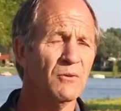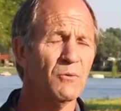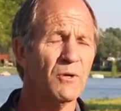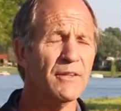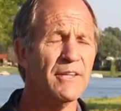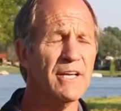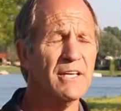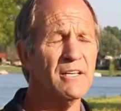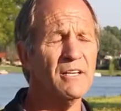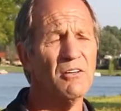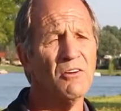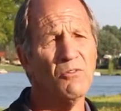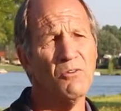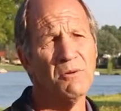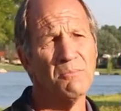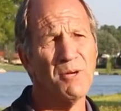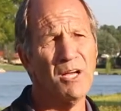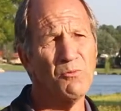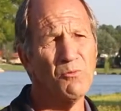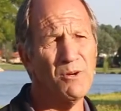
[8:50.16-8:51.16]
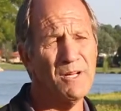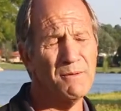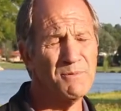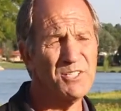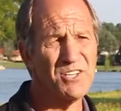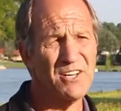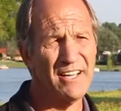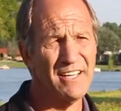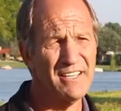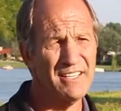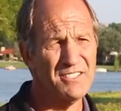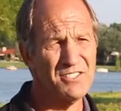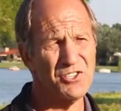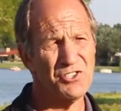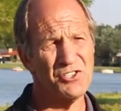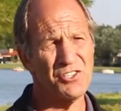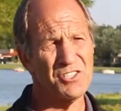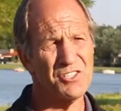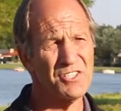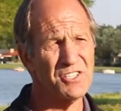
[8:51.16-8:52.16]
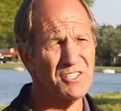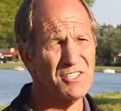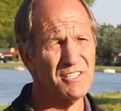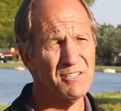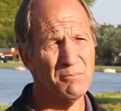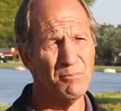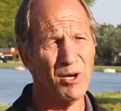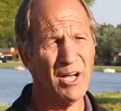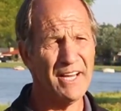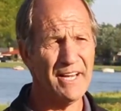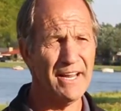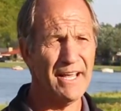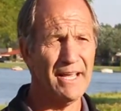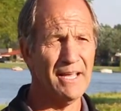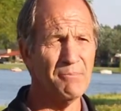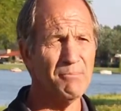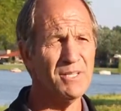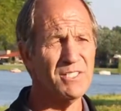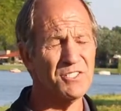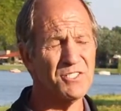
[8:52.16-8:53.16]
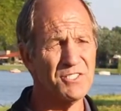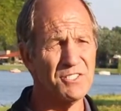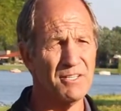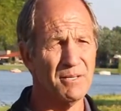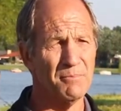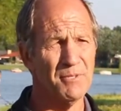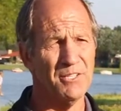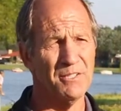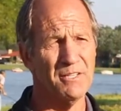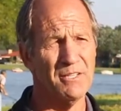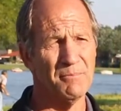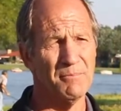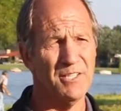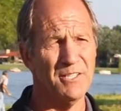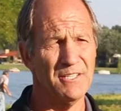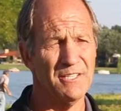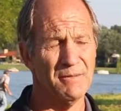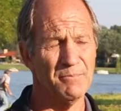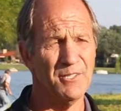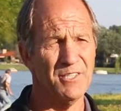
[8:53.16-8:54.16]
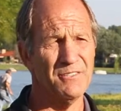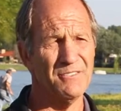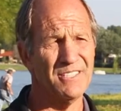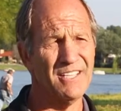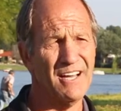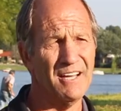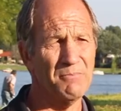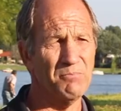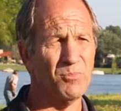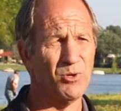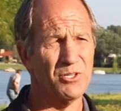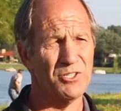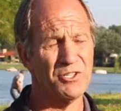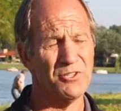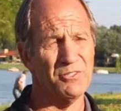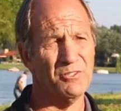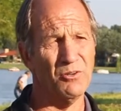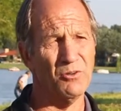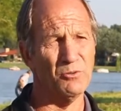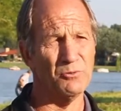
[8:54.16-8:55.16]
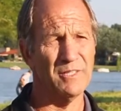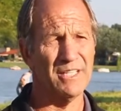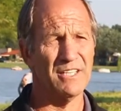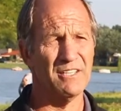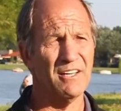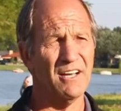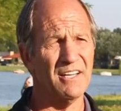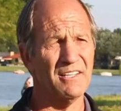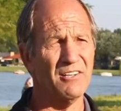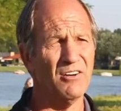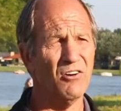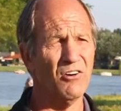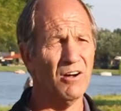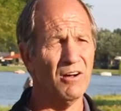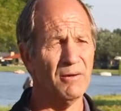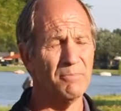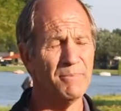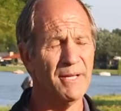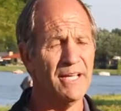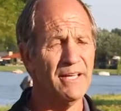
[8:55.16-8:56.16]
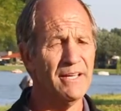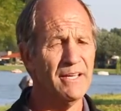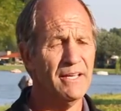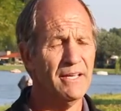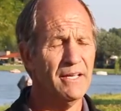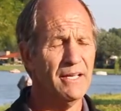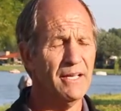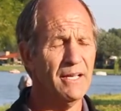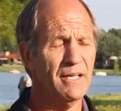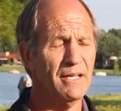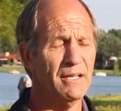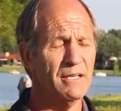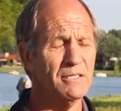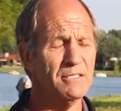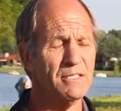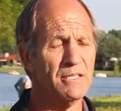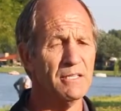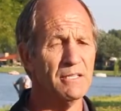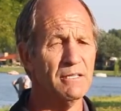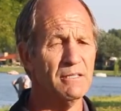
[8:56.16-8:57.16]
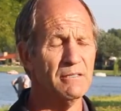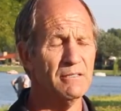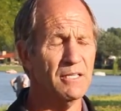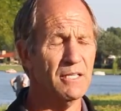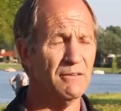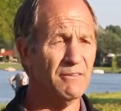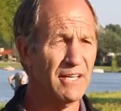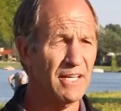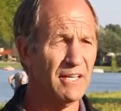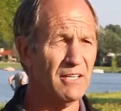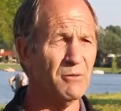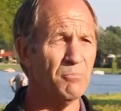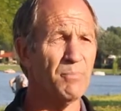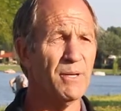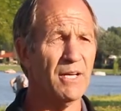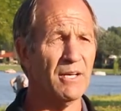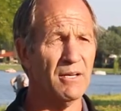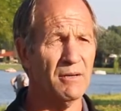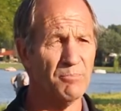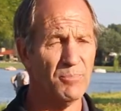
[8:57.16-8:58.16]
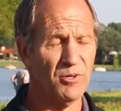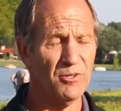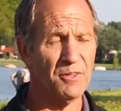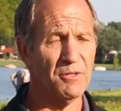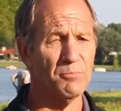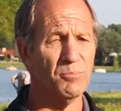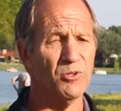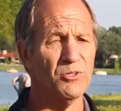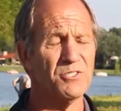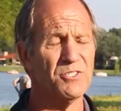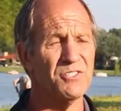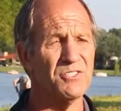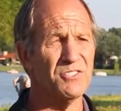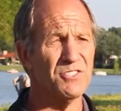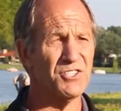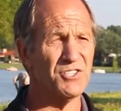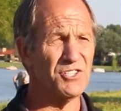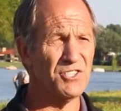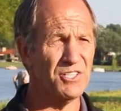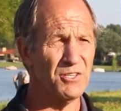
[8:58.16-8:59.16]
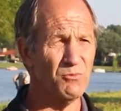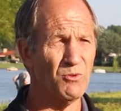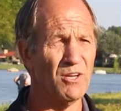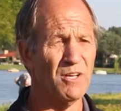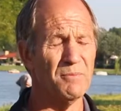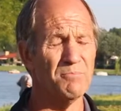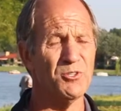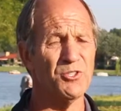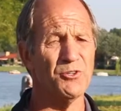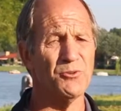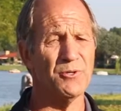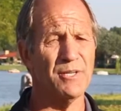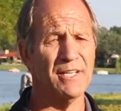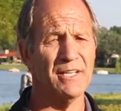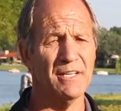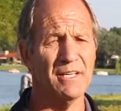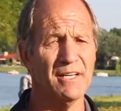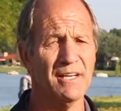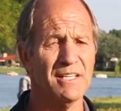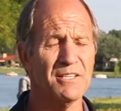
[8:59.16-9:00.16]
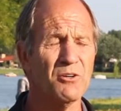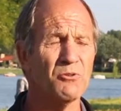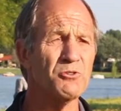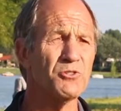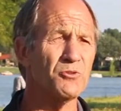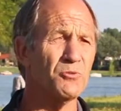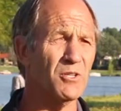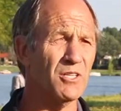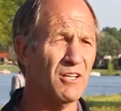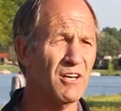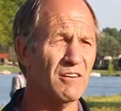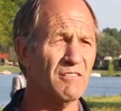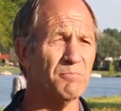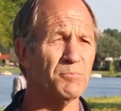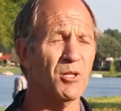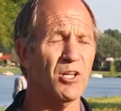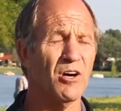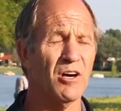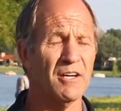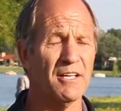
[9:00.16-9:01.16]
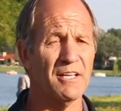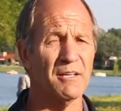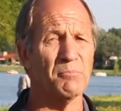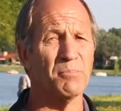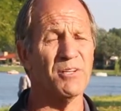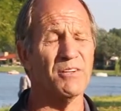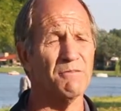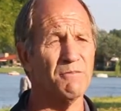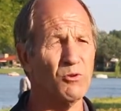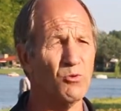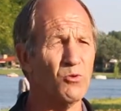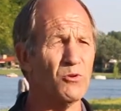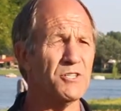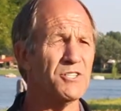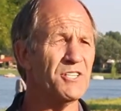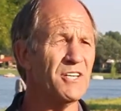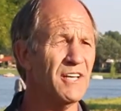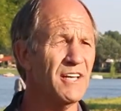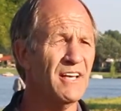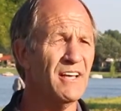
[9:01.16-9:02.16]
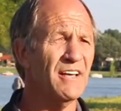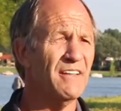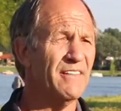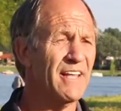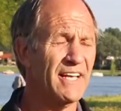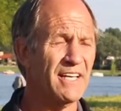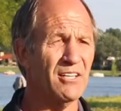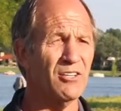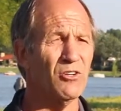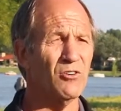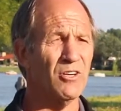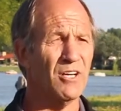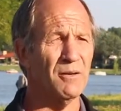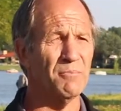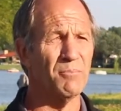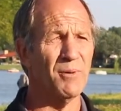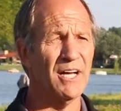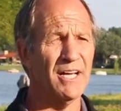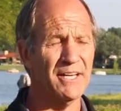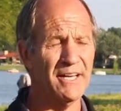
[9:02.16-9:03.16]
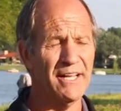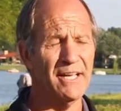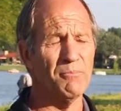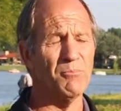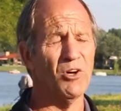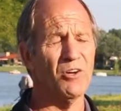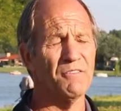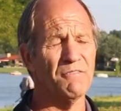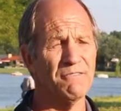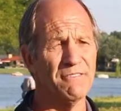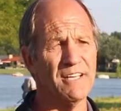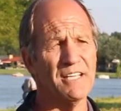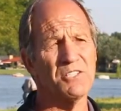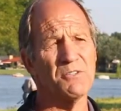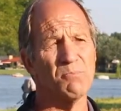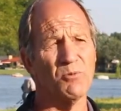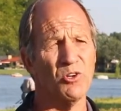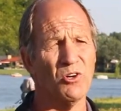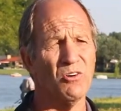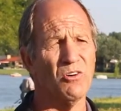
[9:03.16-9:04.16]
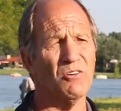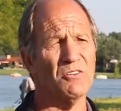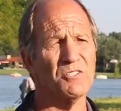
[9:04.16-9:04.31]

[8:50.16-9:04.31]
Well, they can go on my website. It's just uh, my name. It's www.marshallulrich.com. And, uh, you know, they can pick up on the books and just see what I'm doing. I don't do a lot of blogging, but of course, they can look up my name on Facebook